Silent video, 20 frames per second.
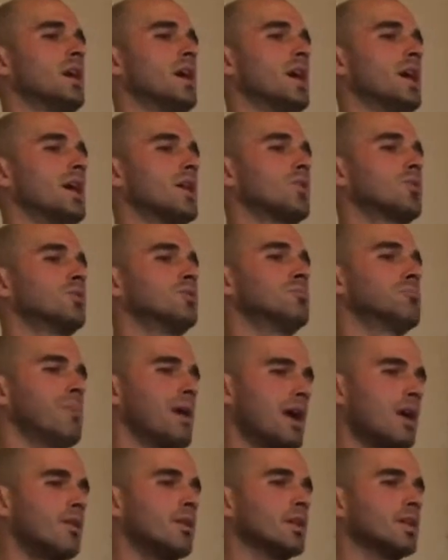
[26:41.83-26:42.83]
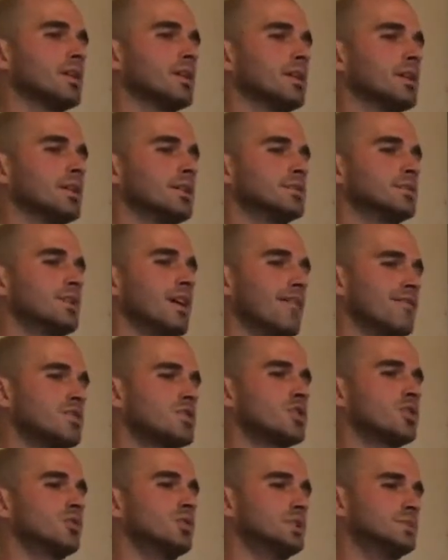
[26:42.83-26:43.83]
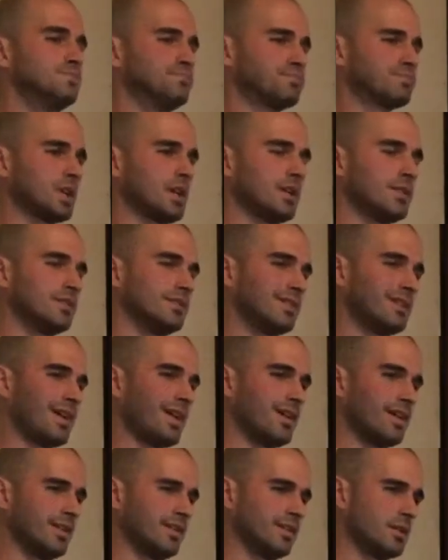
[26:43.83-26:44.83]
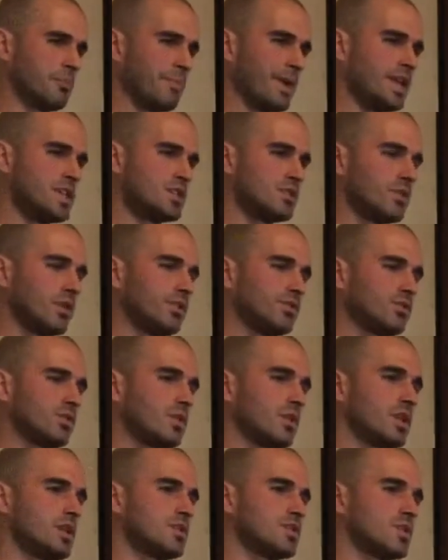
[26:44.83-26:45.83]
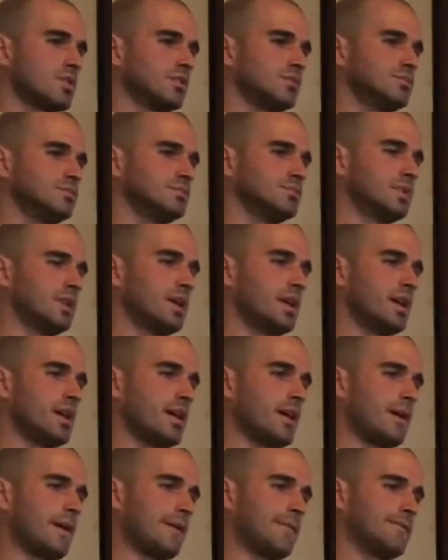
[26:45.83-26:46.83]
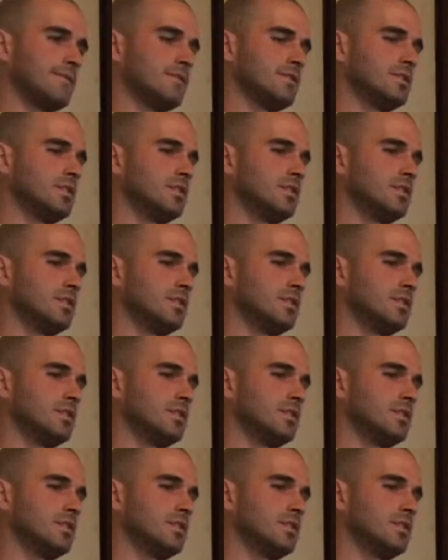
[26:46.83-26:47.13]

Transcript: uh, could marry and have children. And in the Meiji Restoration, uh,